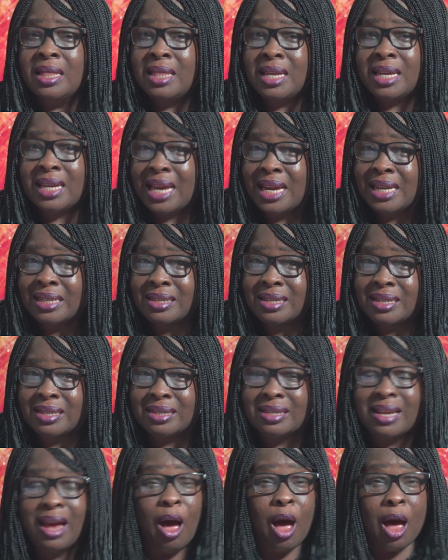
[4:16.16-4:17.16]
The
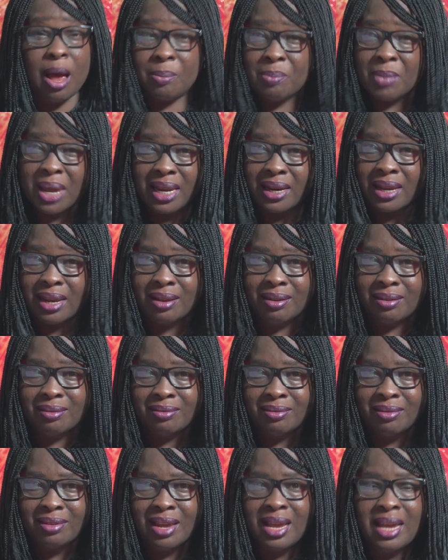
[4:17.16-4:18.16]
cases are many.
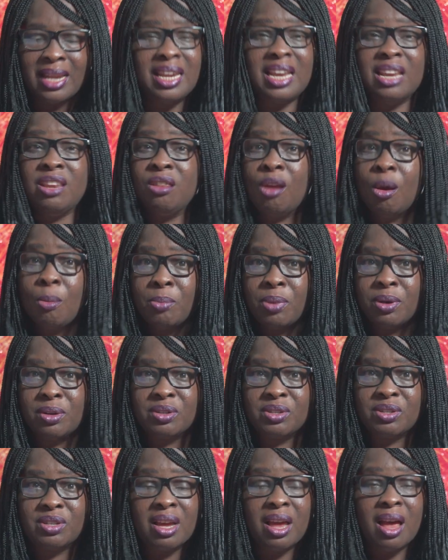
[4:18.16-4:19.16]
The
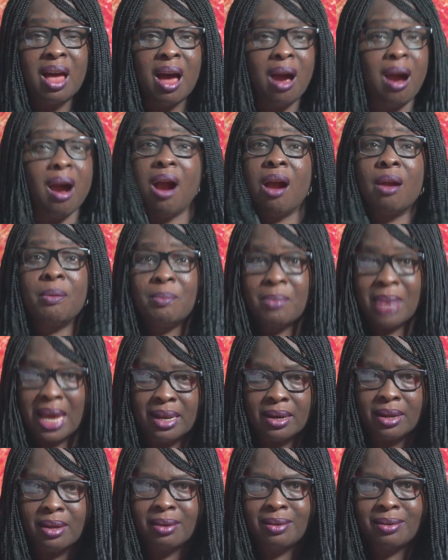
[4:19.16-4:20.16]
numbers are
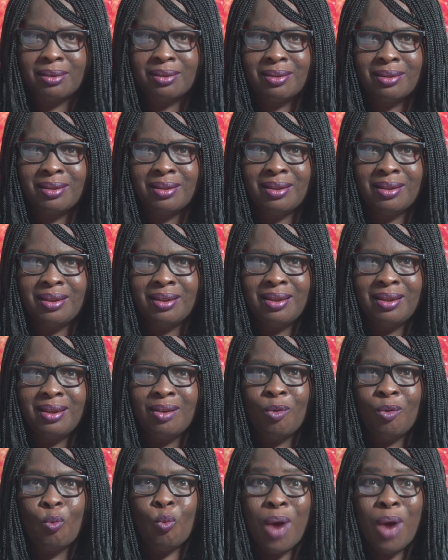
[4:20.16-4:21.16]
many.
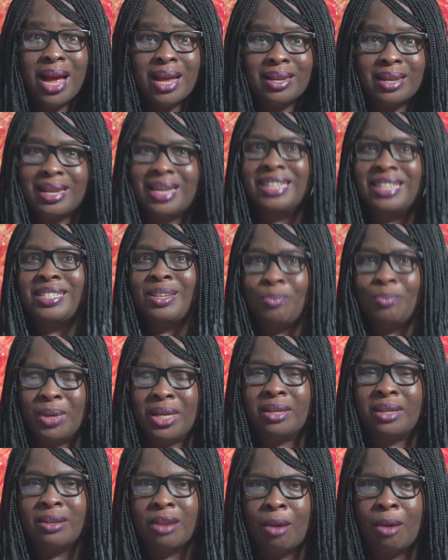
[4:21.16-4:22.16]
1 is a
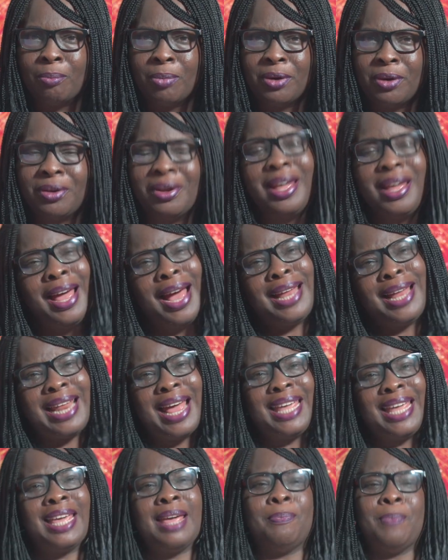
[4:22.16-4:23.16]
big number. And
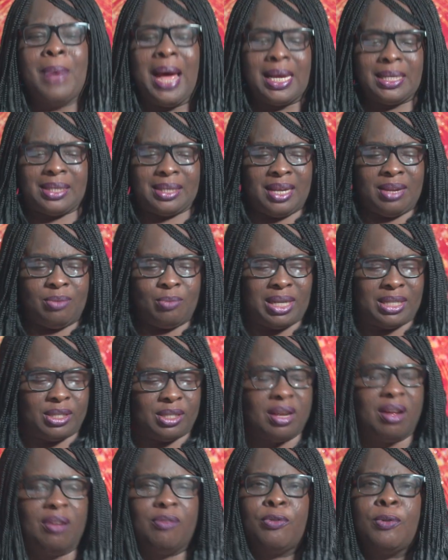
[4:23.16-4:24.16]
I keep asking
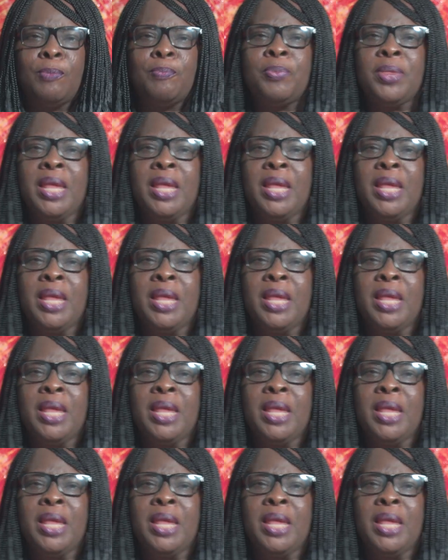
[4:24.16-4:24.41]
myself,